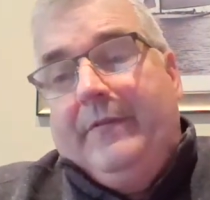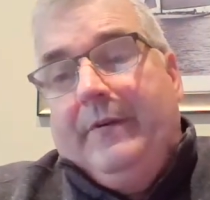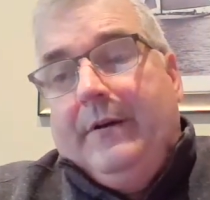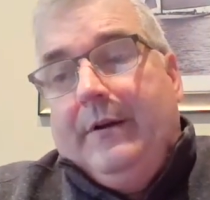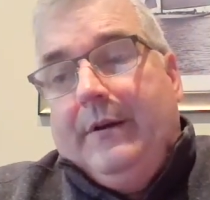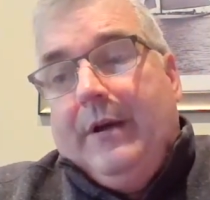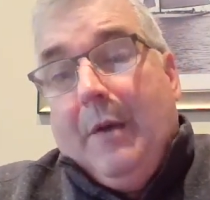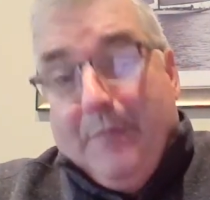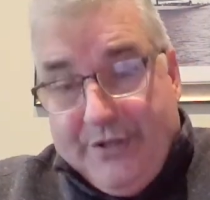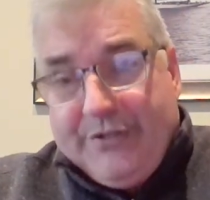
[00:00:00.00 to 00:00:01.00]
uh, a
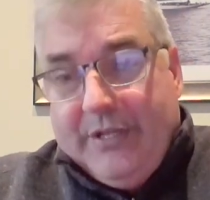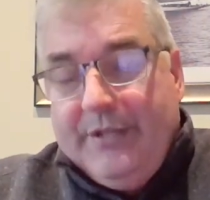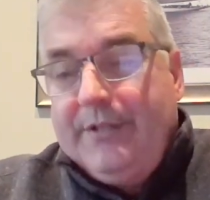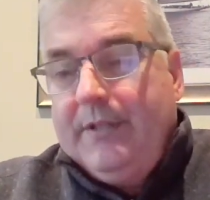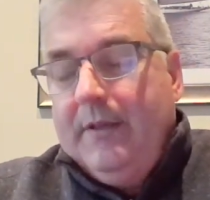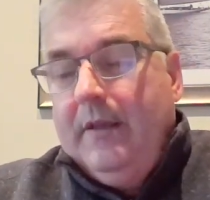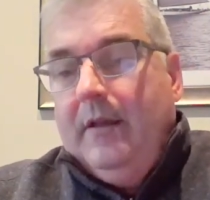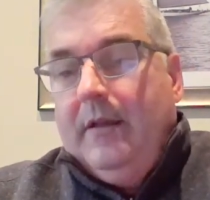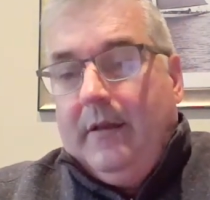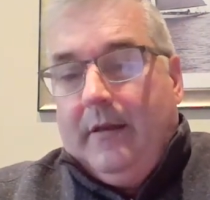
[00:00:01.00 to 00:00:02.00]
business,
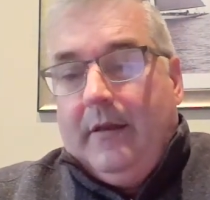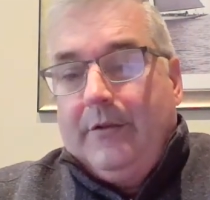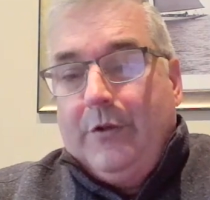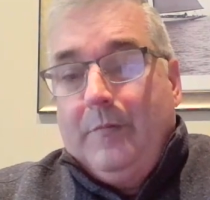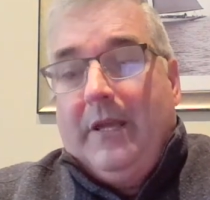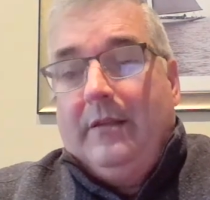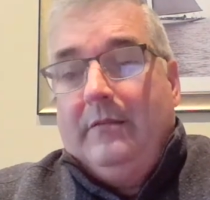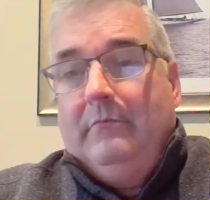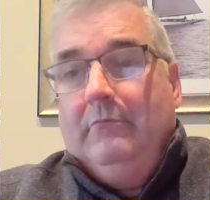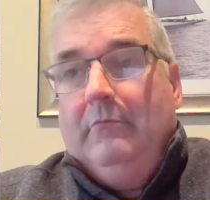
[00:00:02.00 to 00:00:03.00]
and you
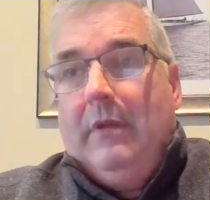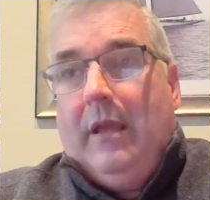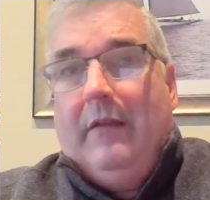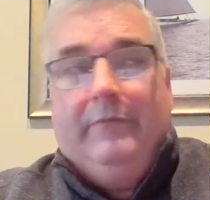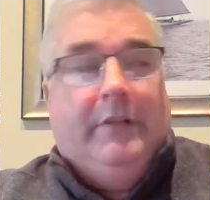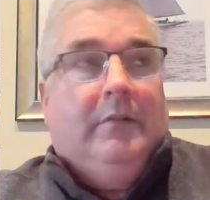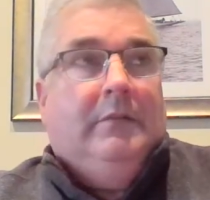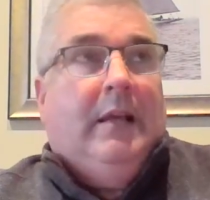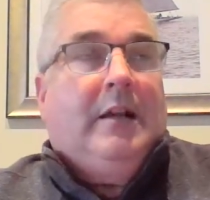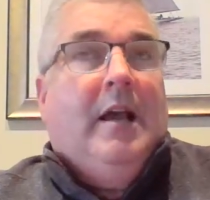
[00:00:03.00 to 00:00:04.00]
may have, you know,
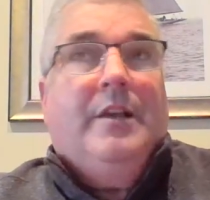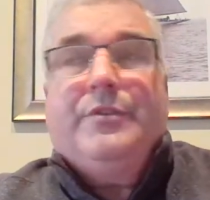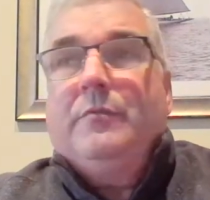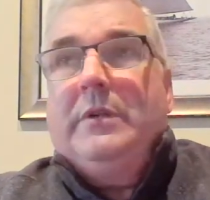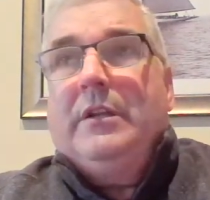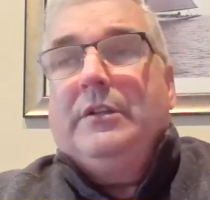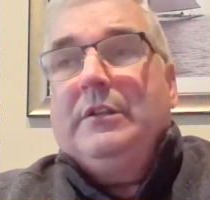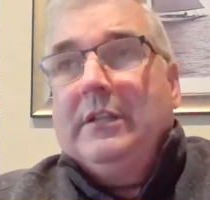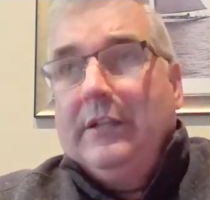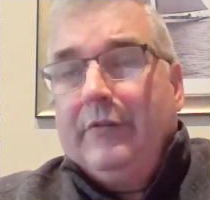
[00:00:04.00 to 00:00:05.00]
like us, we can
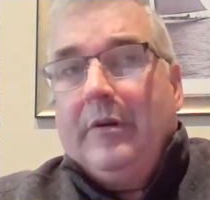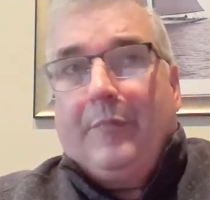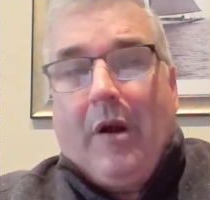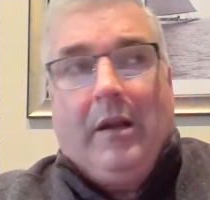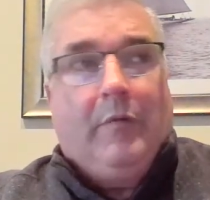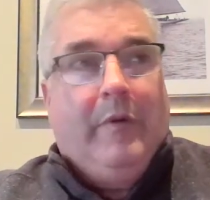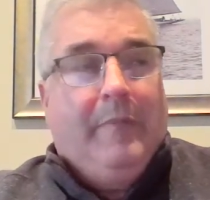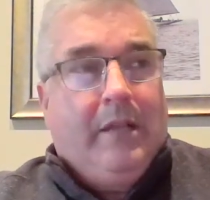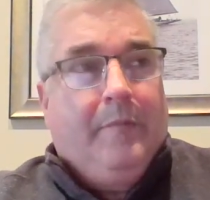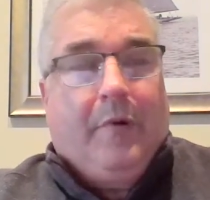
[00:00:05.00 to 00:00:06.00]
deliver a product, we
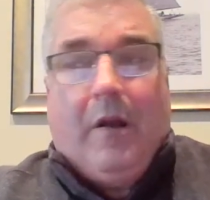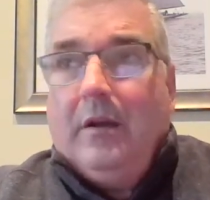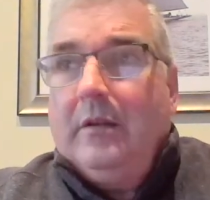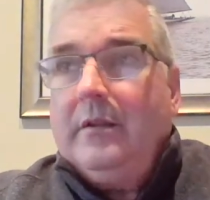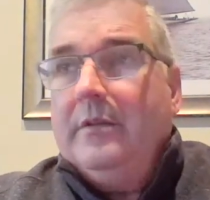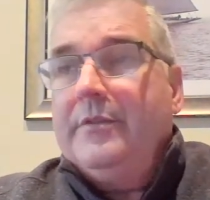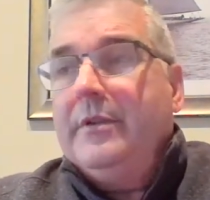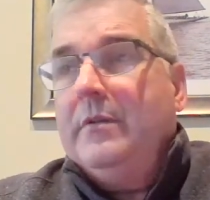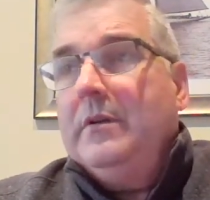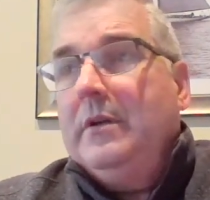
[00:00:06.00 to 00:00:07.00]
make a product, uh,
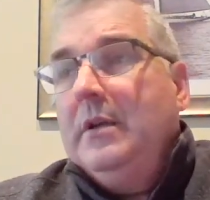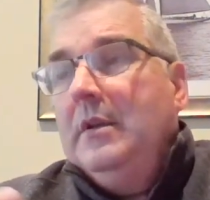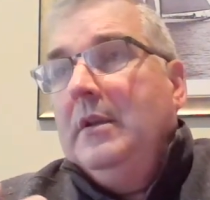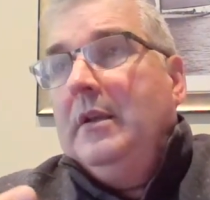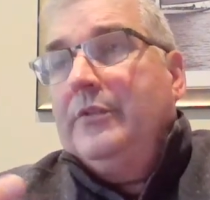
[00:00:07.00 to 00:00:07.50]
you know, a, a